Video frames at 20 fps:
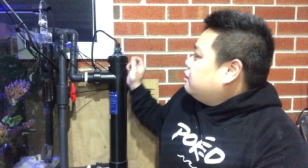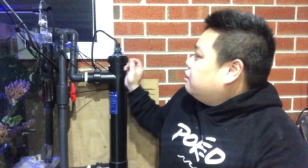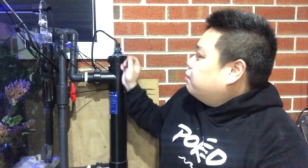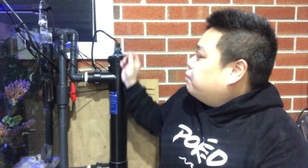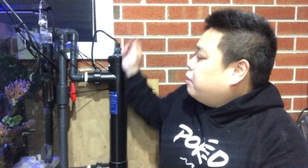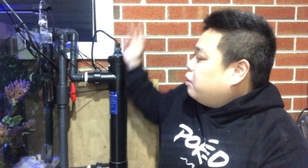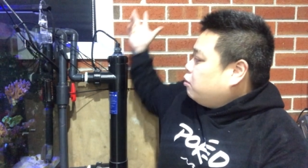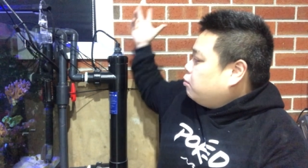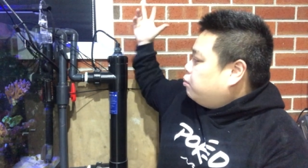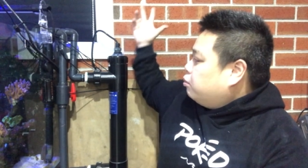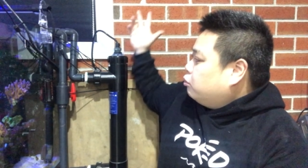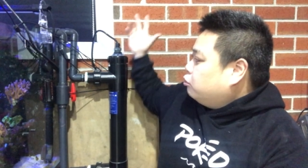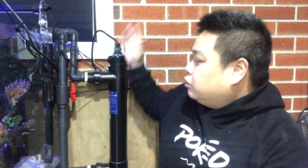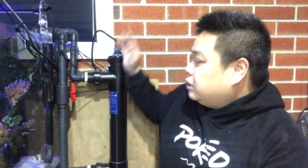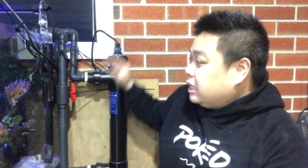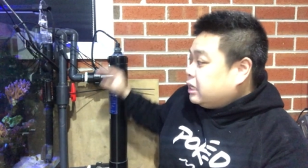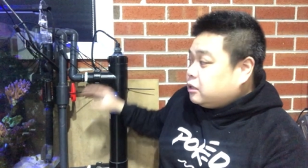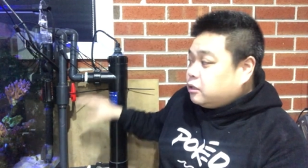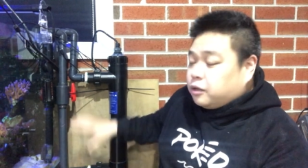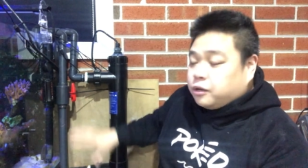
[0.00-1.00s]
The bulb
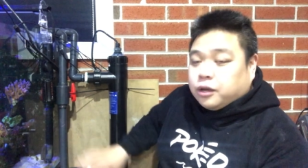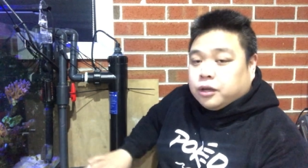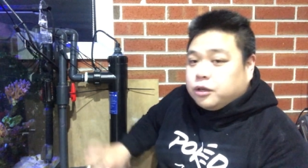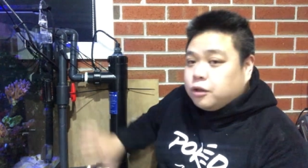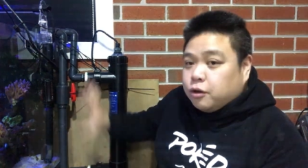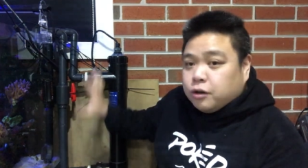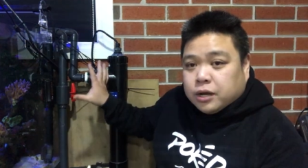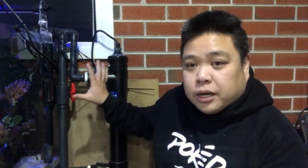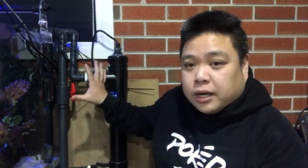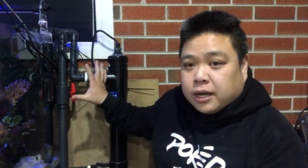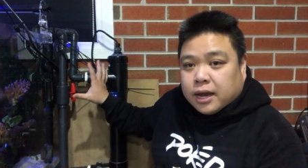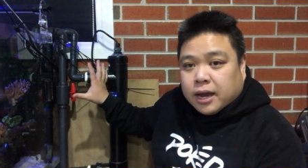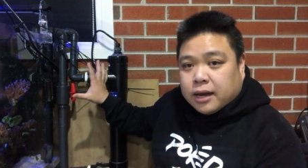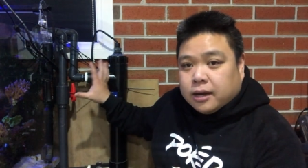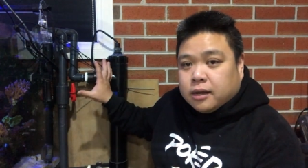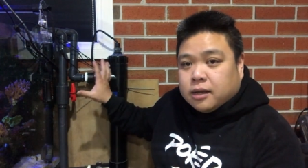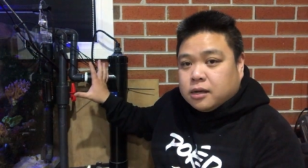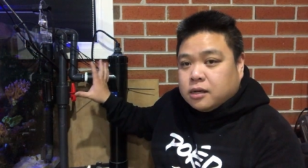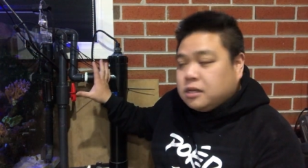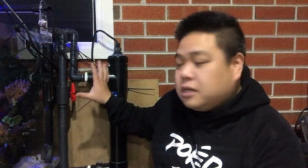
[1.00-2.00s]
pulls out so your unit
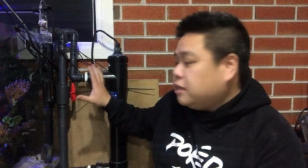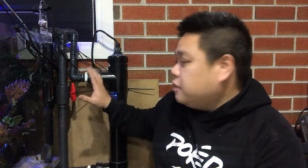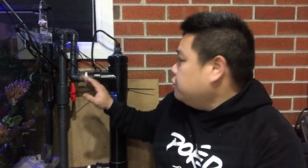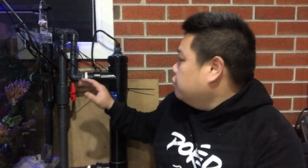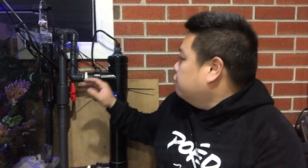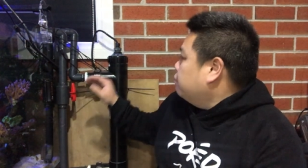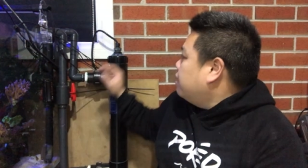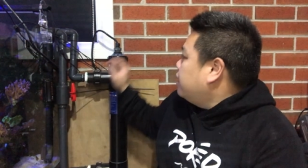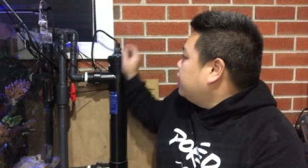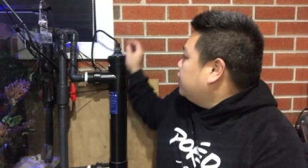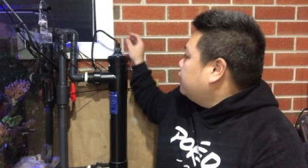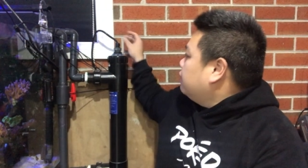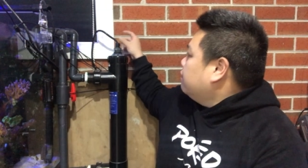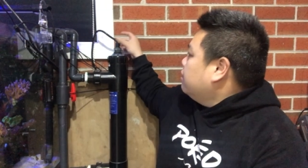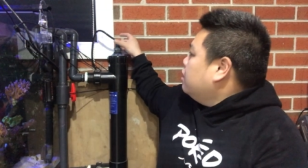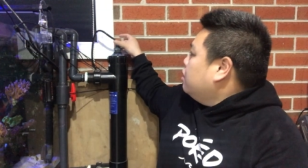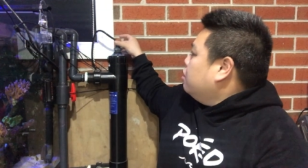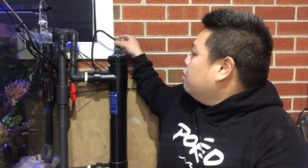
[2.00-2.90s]
can continue running.